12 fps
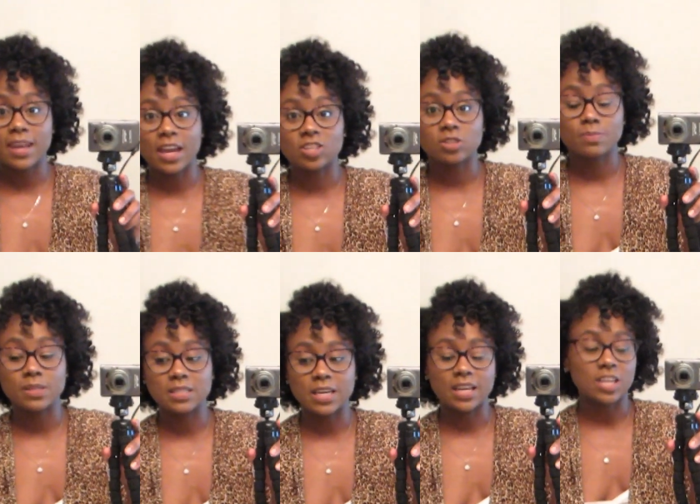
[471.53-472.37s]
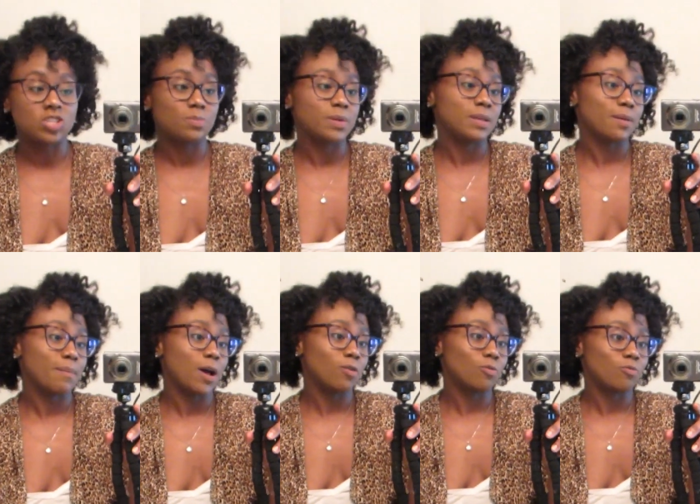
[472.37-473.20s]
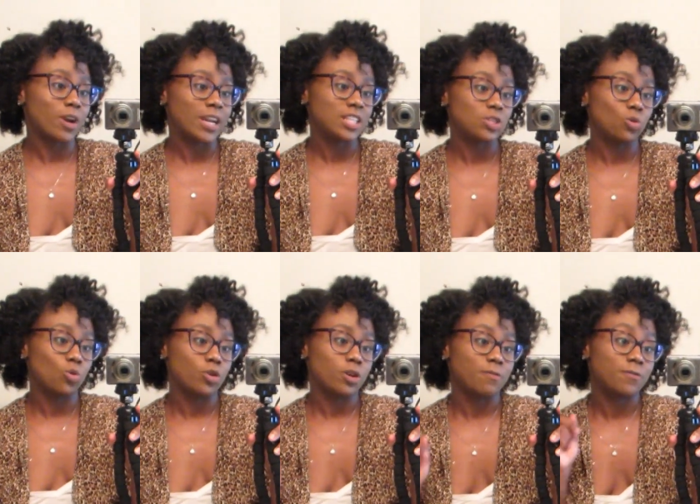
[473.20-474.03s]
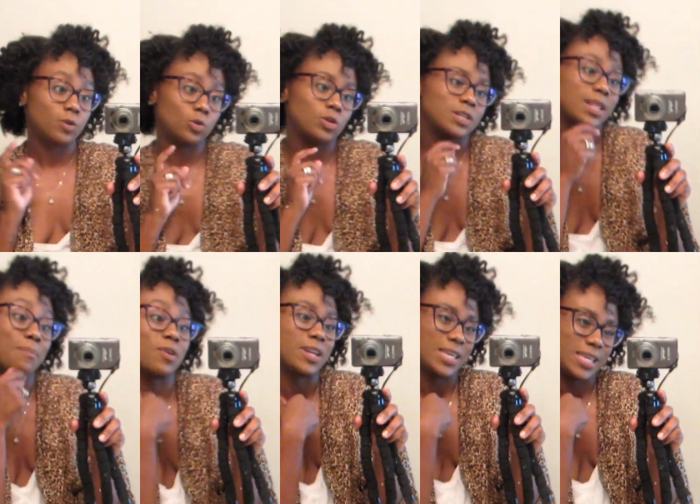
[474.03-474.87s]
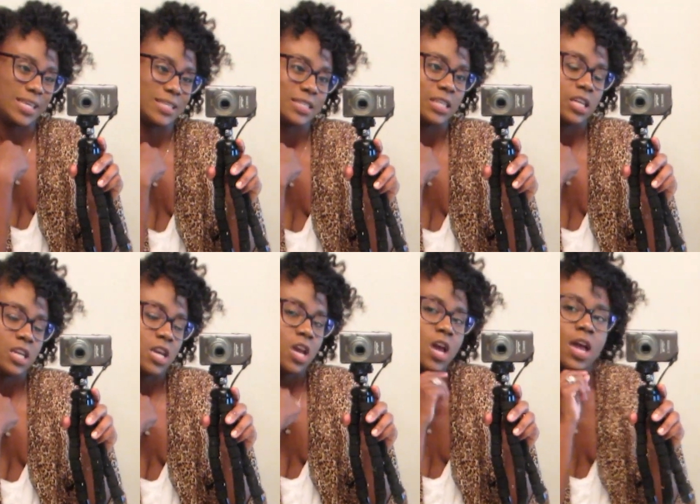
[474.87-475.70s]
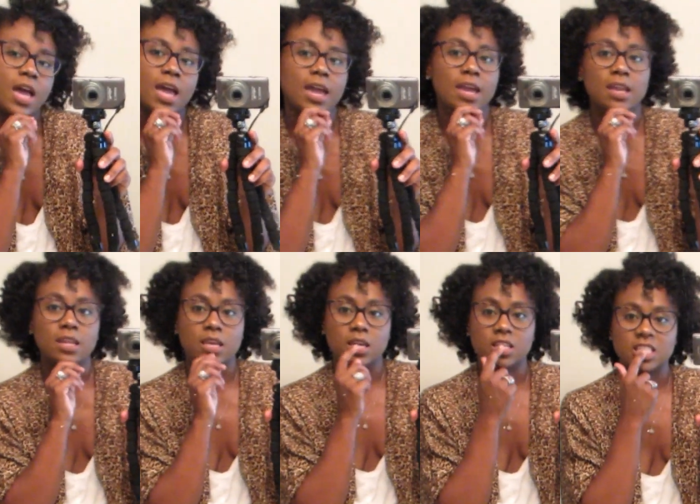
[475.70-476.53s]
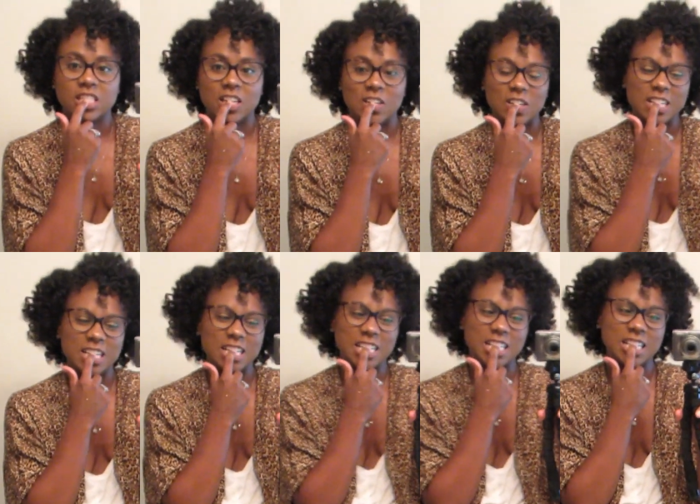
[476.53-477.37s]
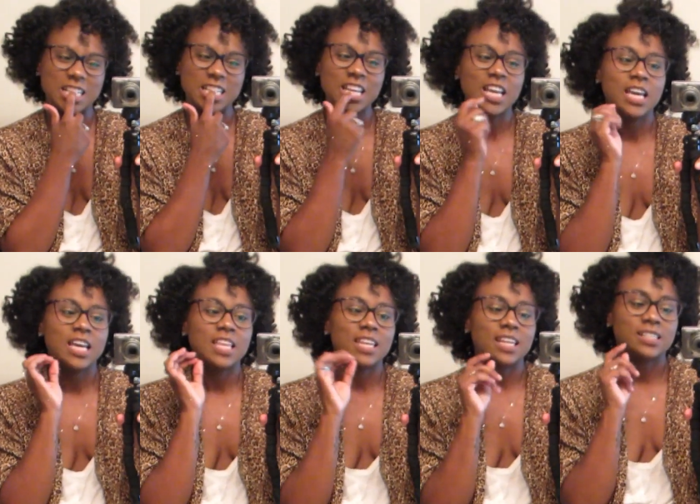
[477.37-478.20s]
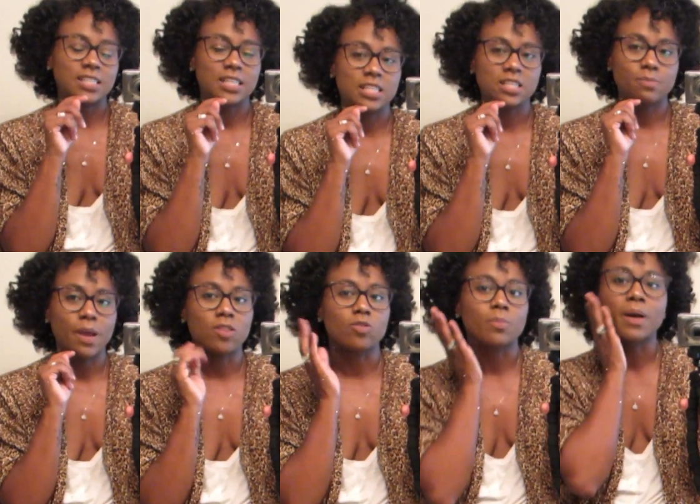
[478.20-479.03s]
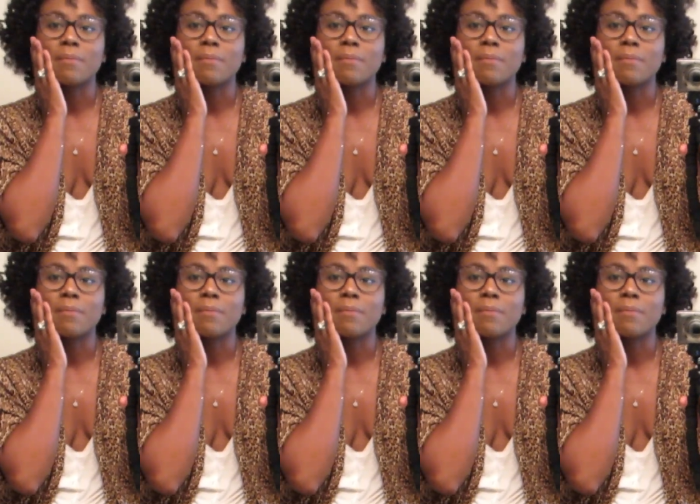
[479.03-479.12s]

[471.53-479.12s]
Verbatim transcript: I should be done. I should be about ready to order food because I'm going to eat. And yeah, so let's clean this bathroom.